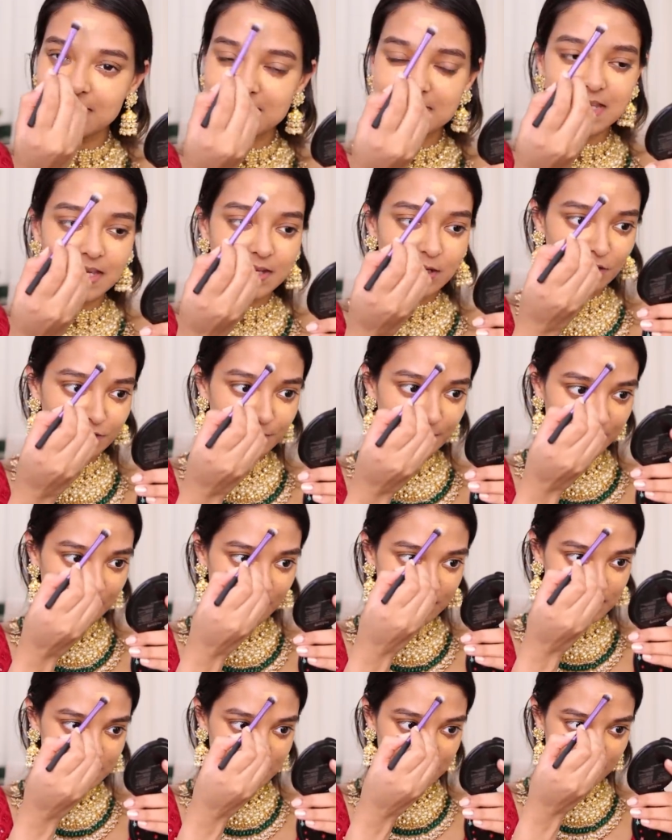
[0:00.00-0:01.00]
this area of my
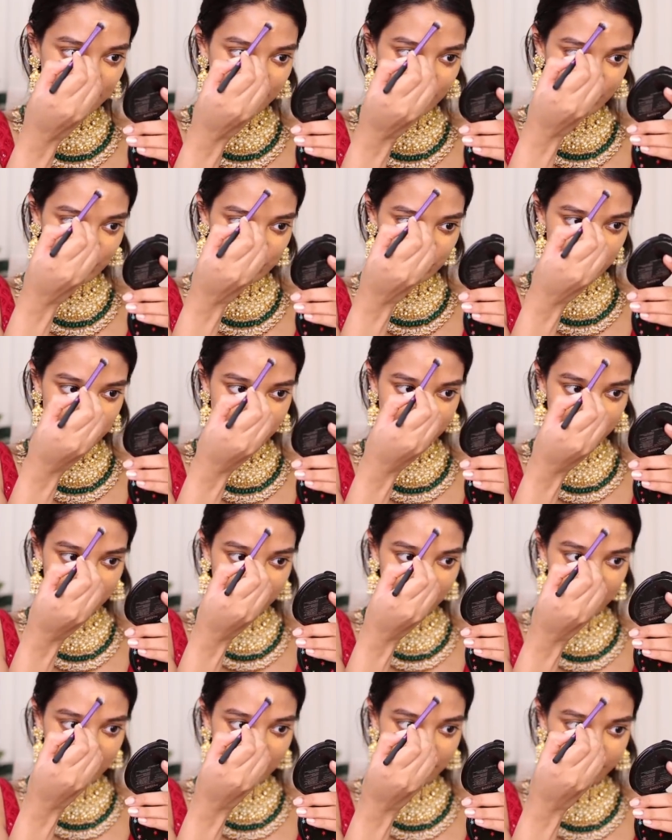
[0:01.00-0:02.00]
concealer
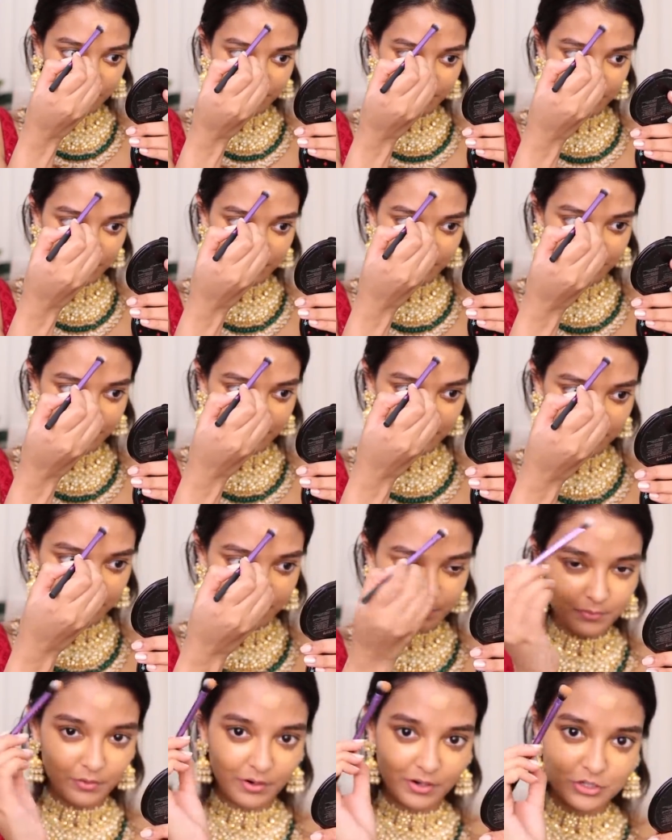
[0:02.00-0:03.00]
using a fluffy
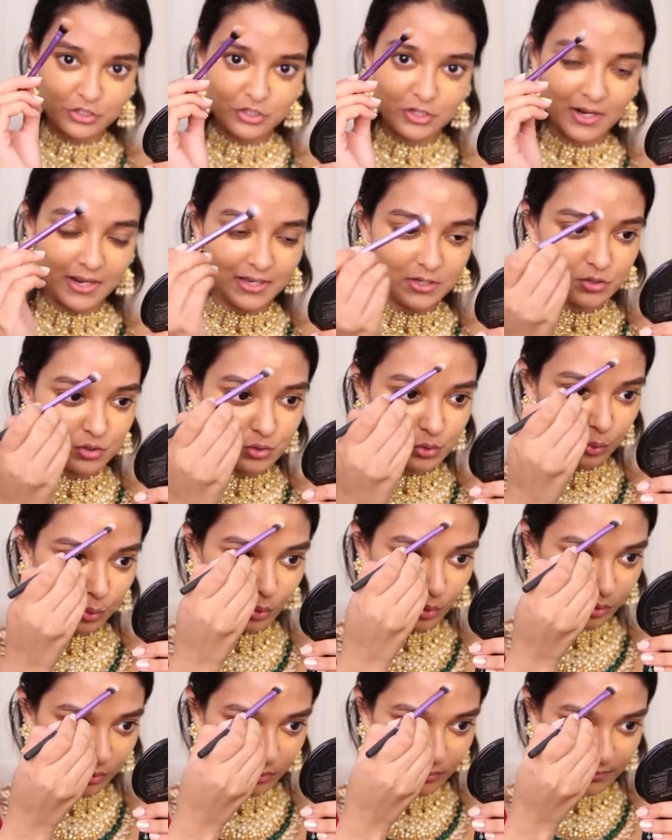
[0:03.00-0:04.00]
brush like
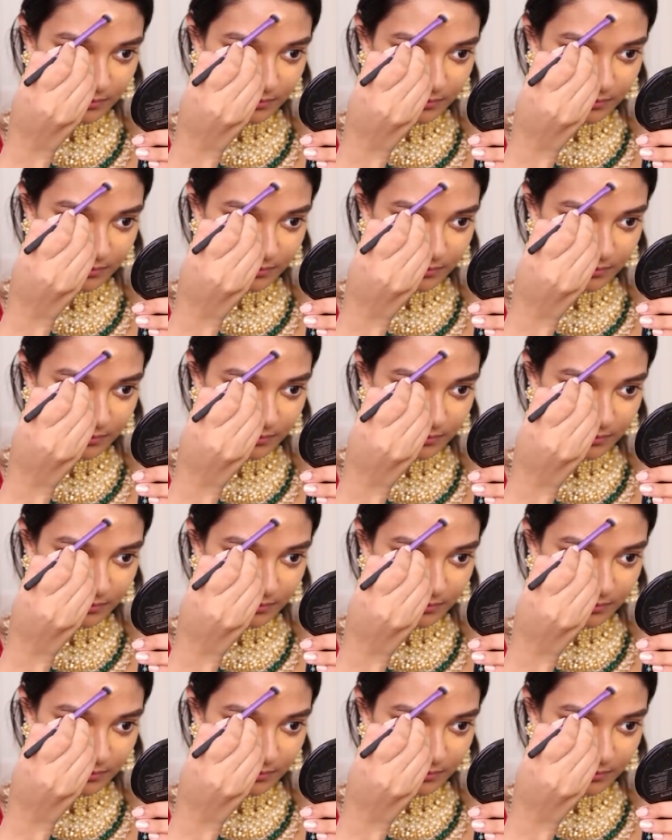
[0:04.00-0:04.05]
so